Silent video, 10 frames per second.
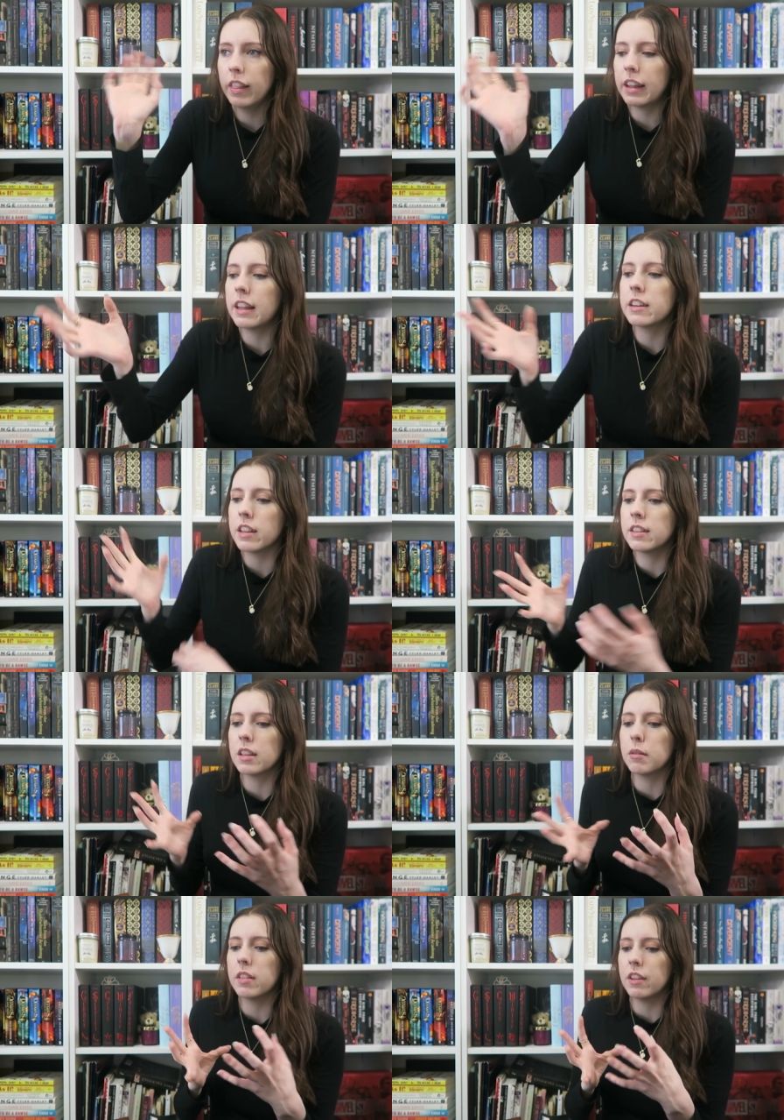like it does
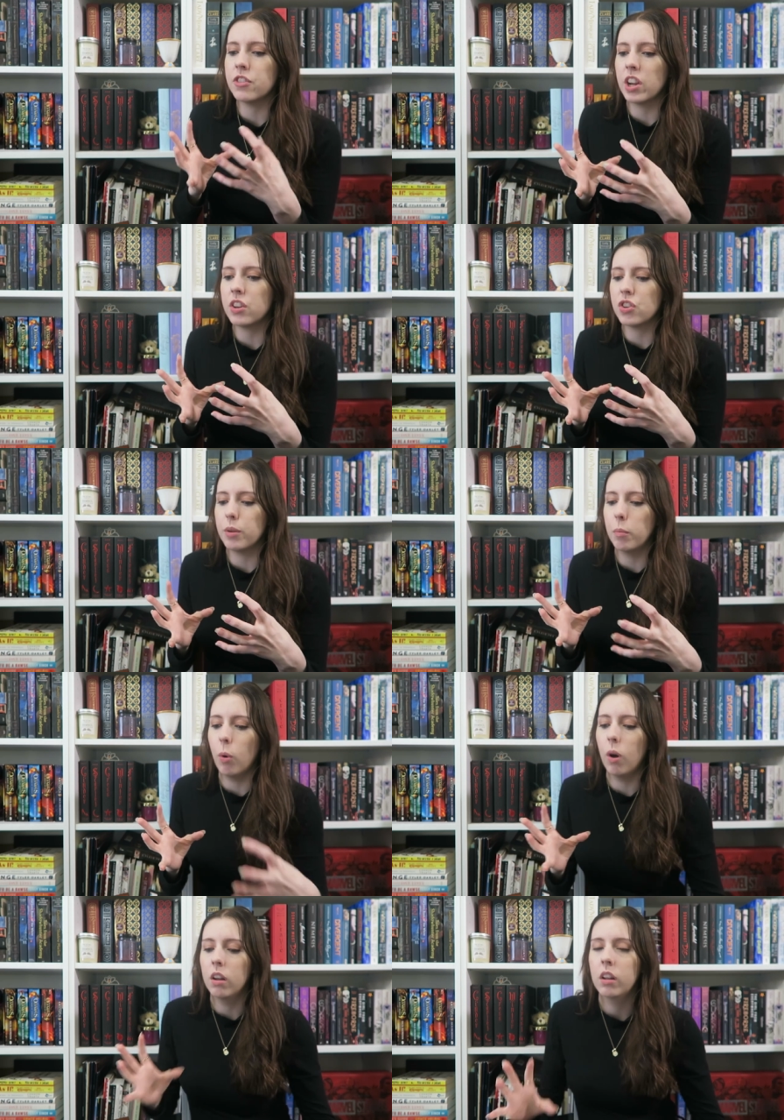seem that they've changed it
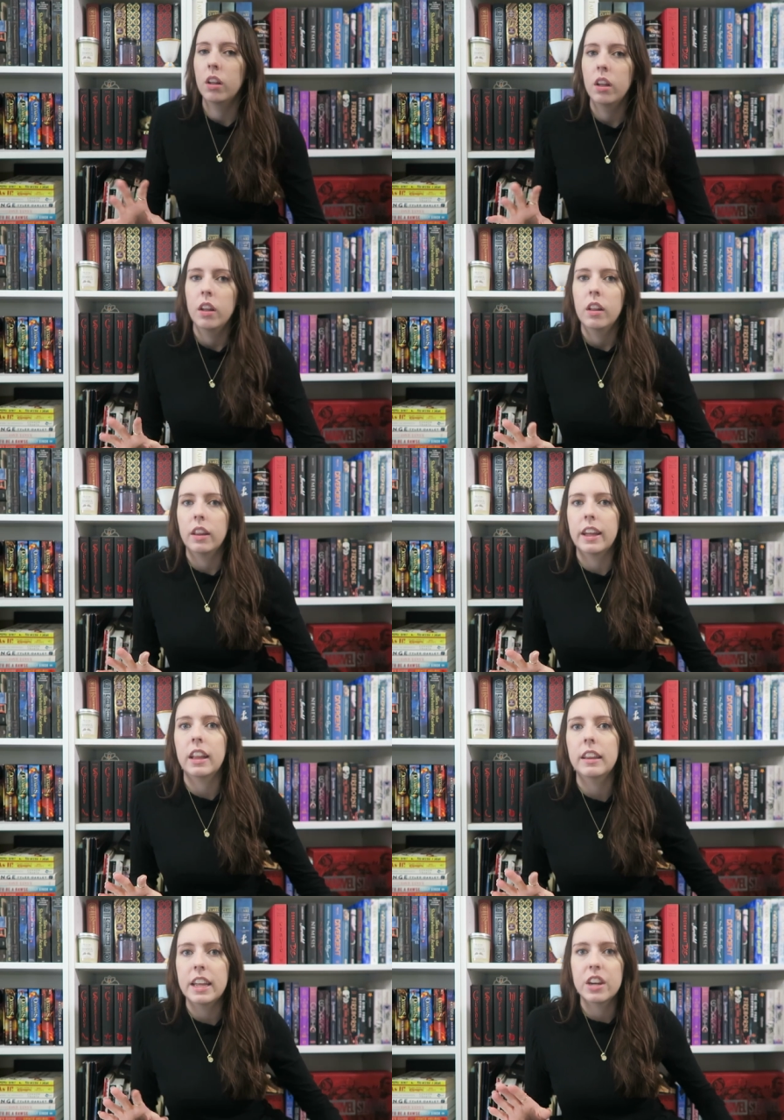more. Like
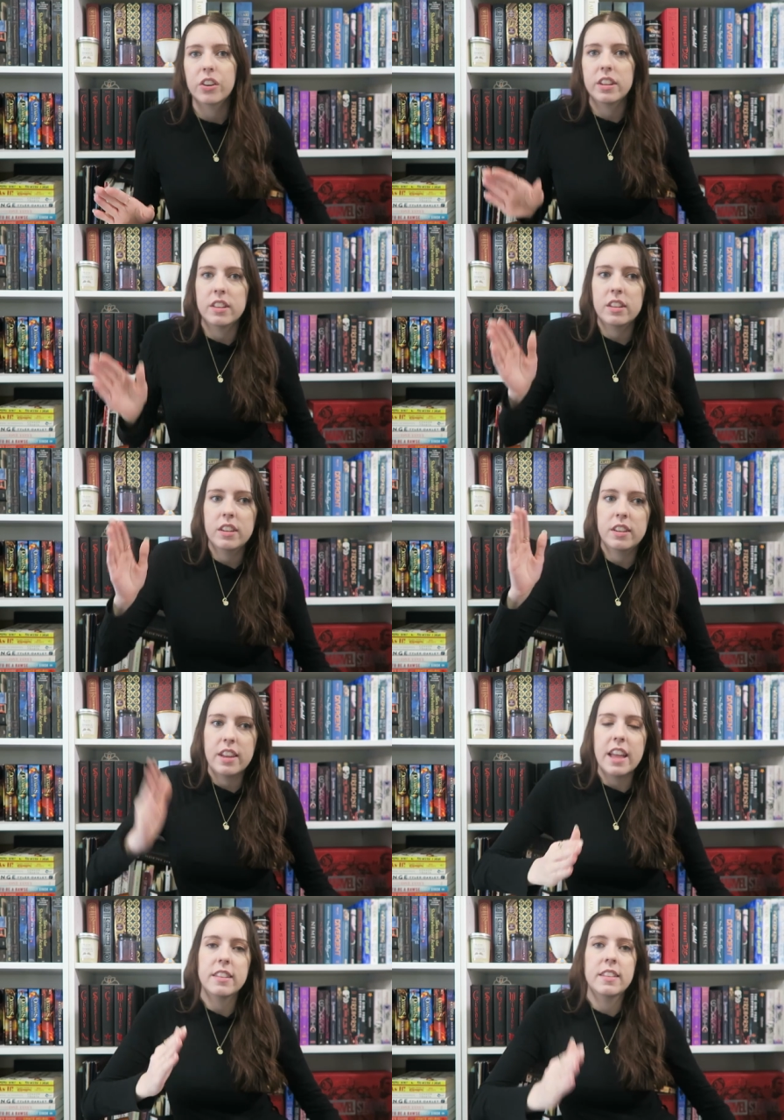Alina is
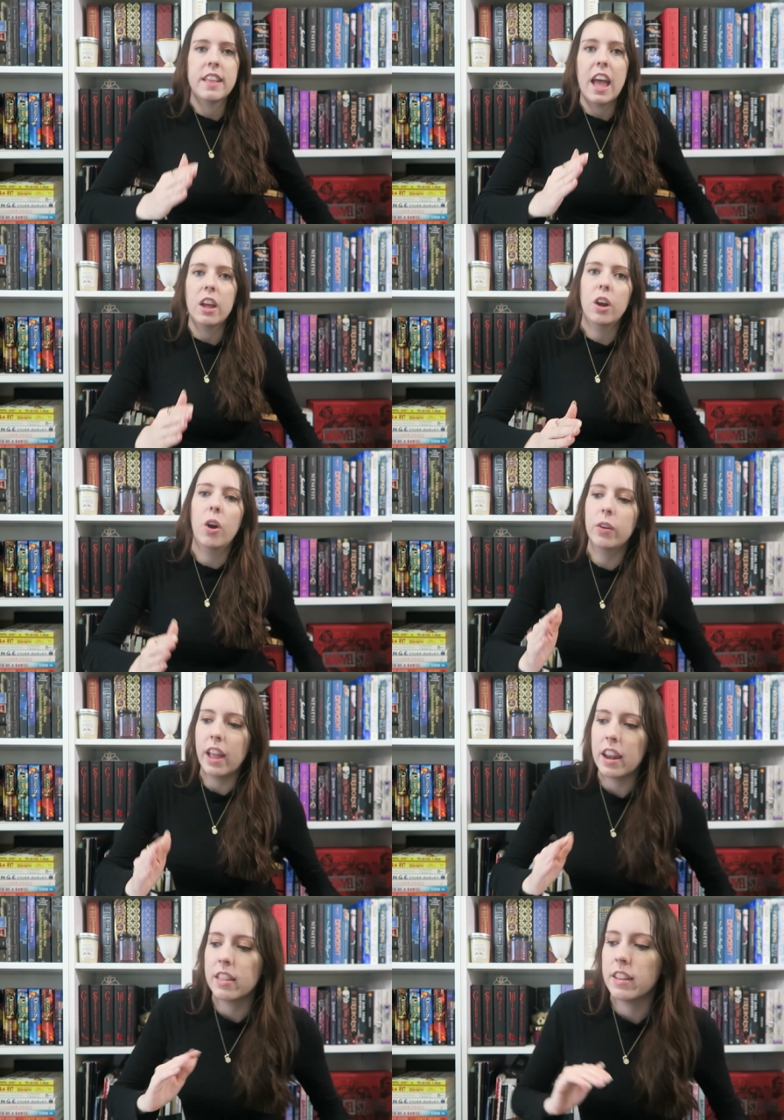dead set on
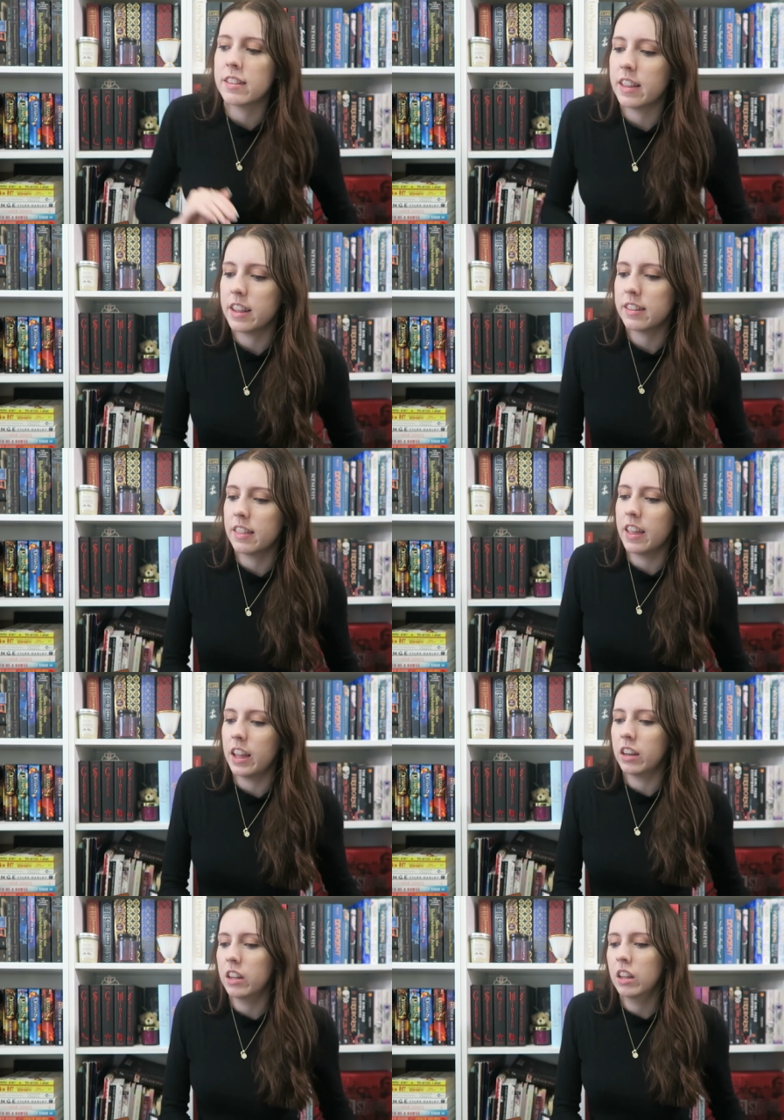getting these things and
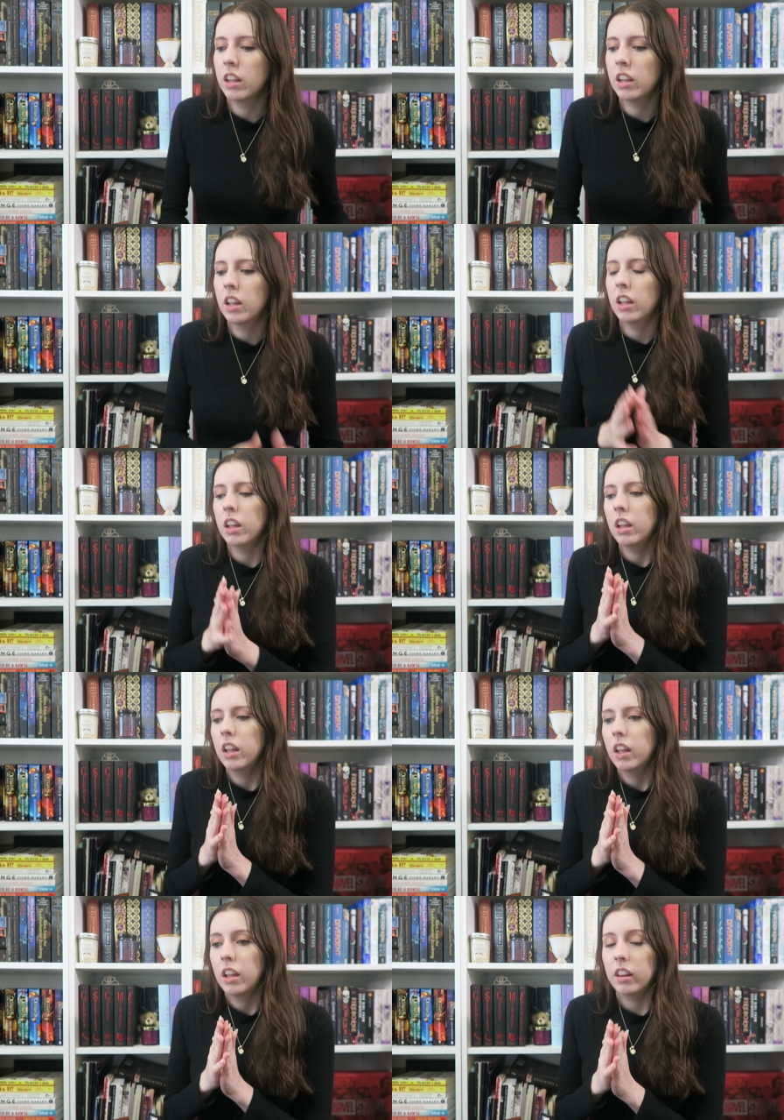then
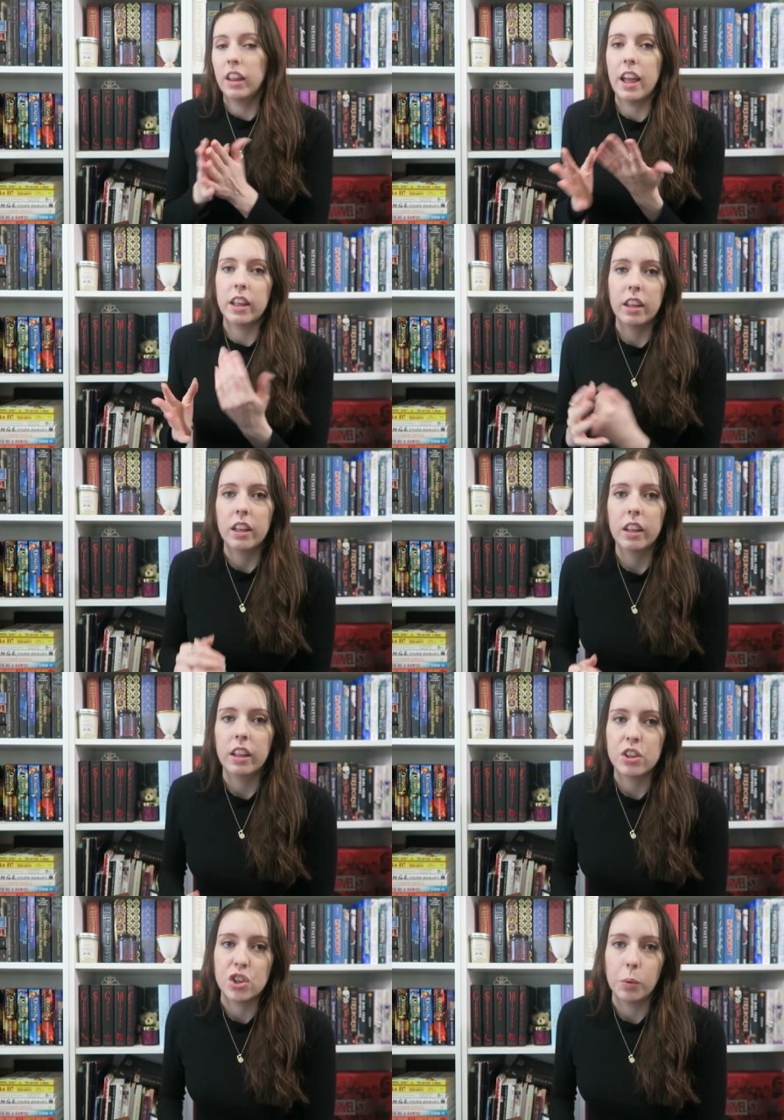like
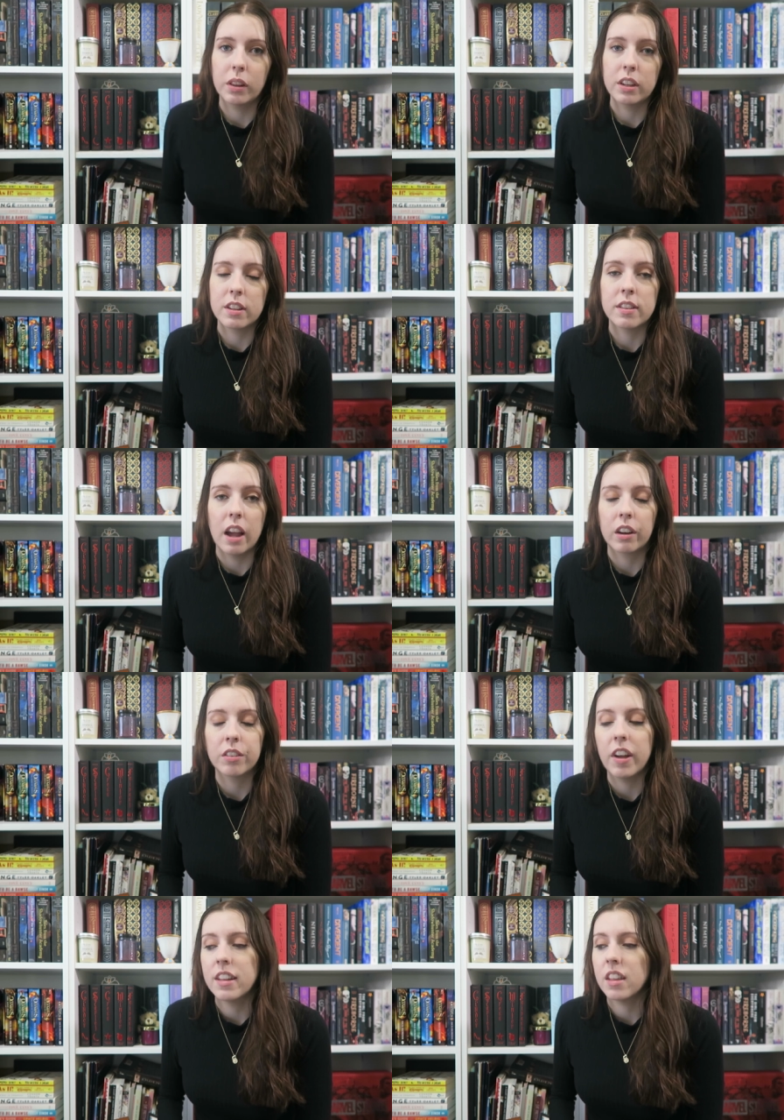is she willing to
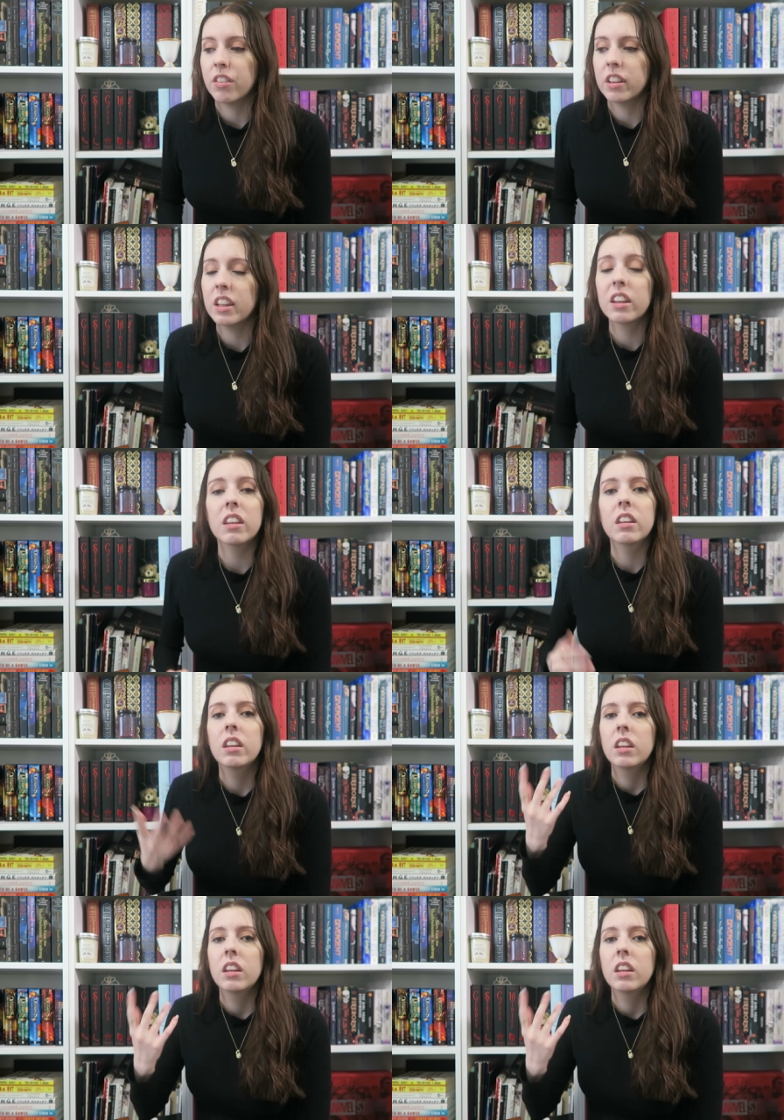sacrifice everything?